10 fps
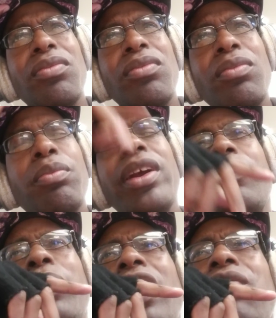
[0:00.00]
Matter
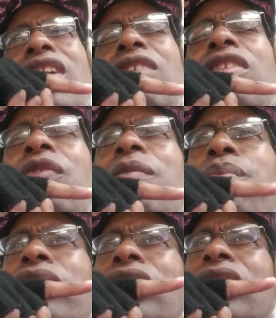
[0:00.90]
of fact, even if I
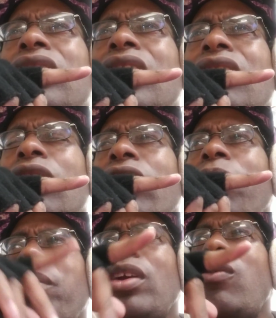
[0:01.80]
purchase the tickets, it's going
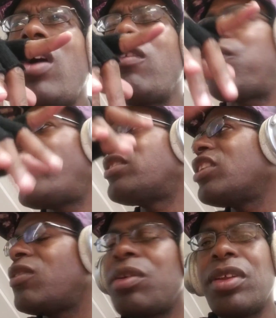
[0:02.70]
to be a while before I
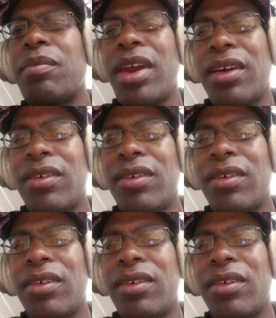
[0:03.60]
deliver them in the mail.